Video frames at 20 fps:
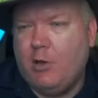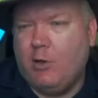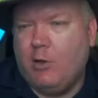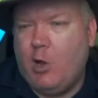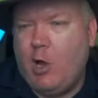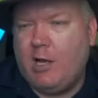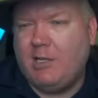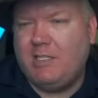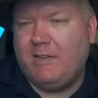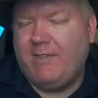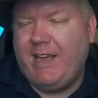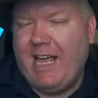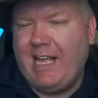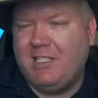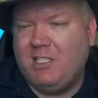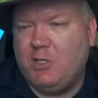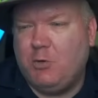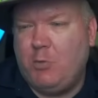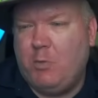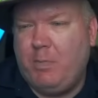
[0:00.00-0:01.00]
the laws of
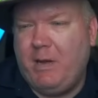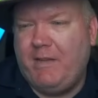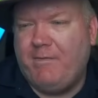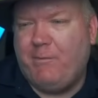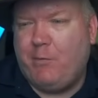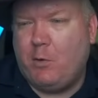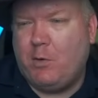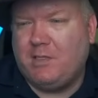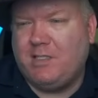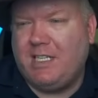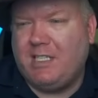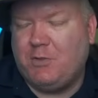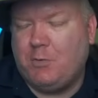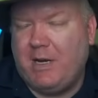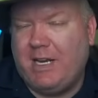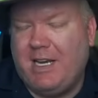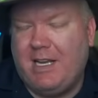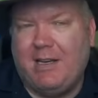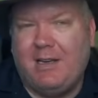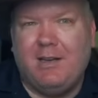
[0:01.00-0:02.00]
Kansas will be enforced as
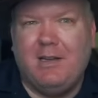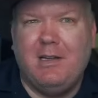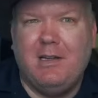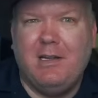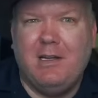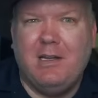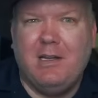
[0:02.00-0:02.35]
written.